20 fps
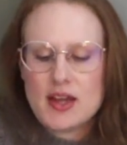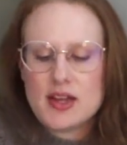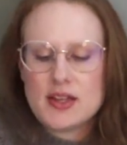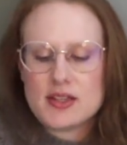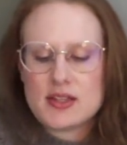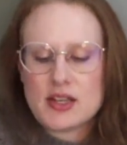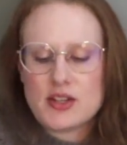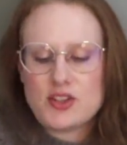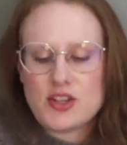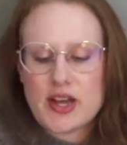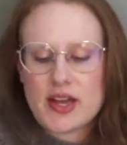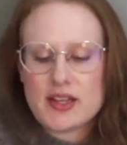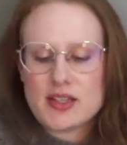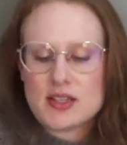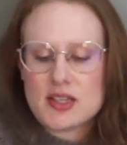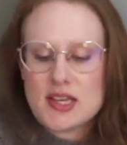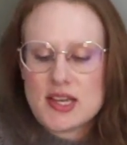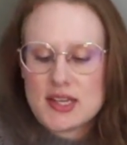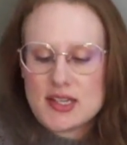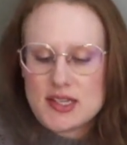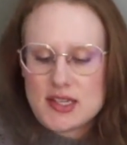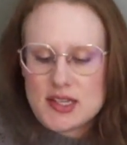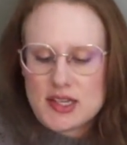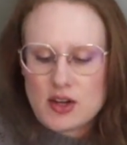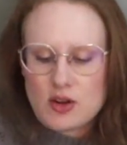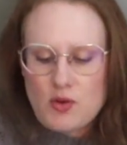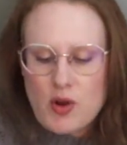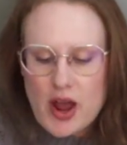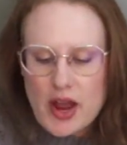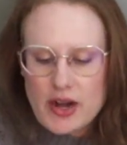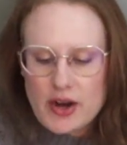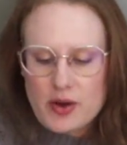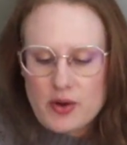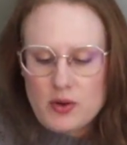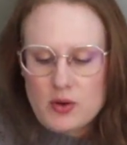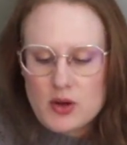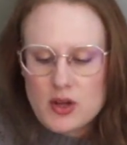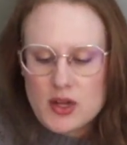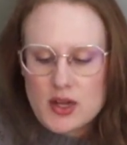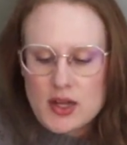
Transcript: such as the Indian rhino,